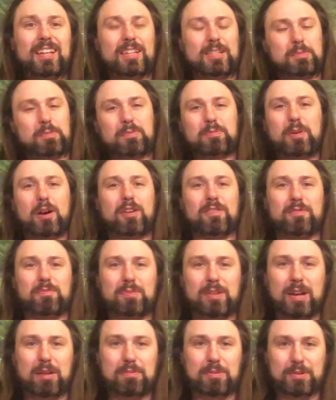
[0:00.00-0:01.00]
This is Paul
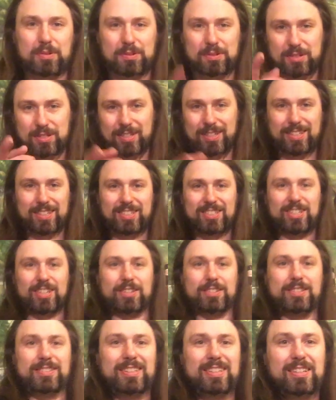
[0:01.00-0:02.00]
from PA Brew News.
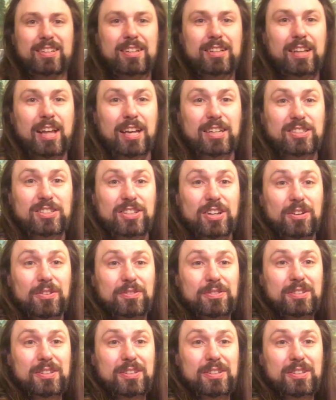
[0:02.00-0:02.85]
Cheers. Thanks, Joe.